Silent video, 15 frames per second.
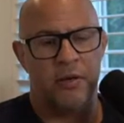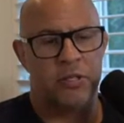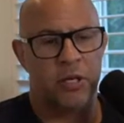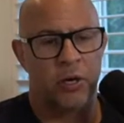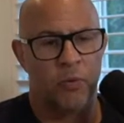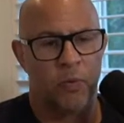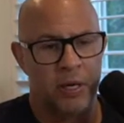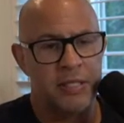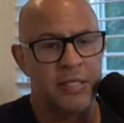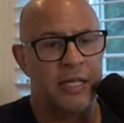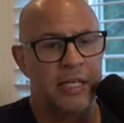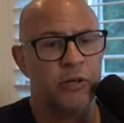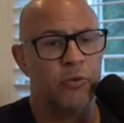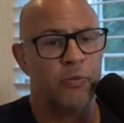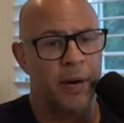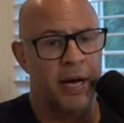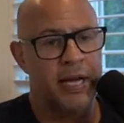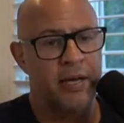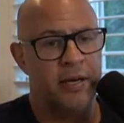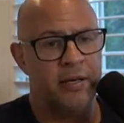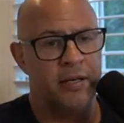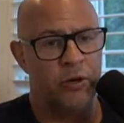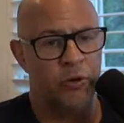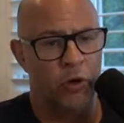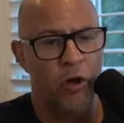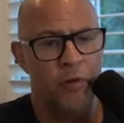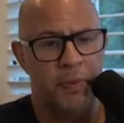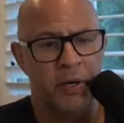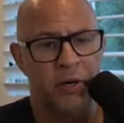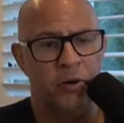So one's at Little Bay. It'll
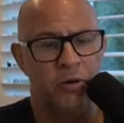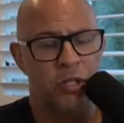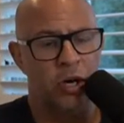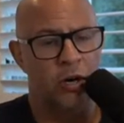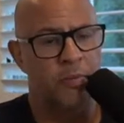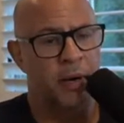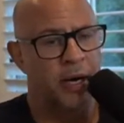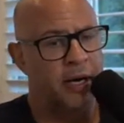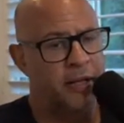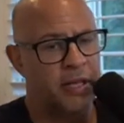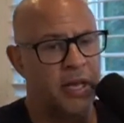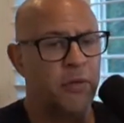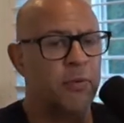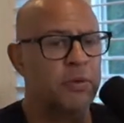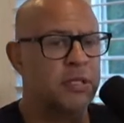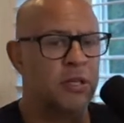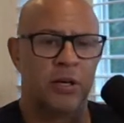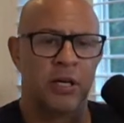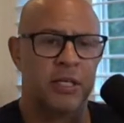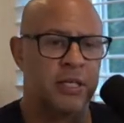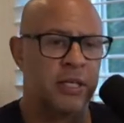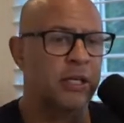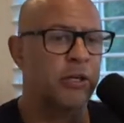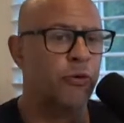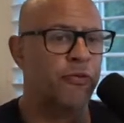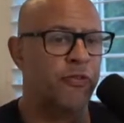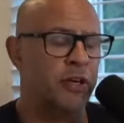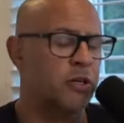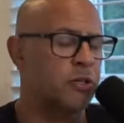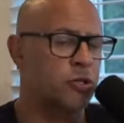open in October, and the other one's like it's a little
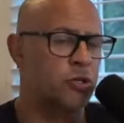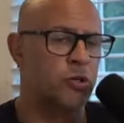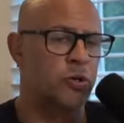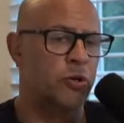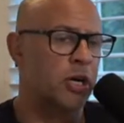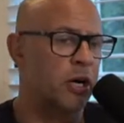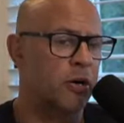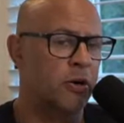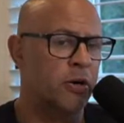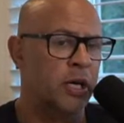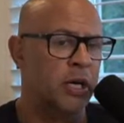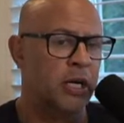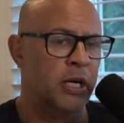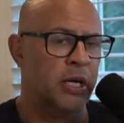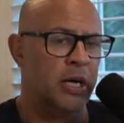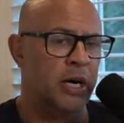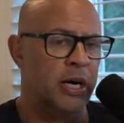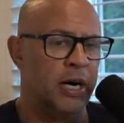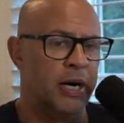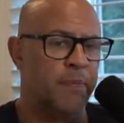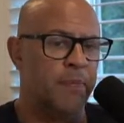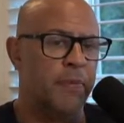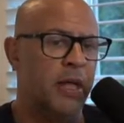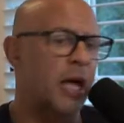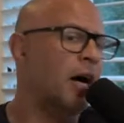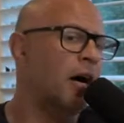fitness studio out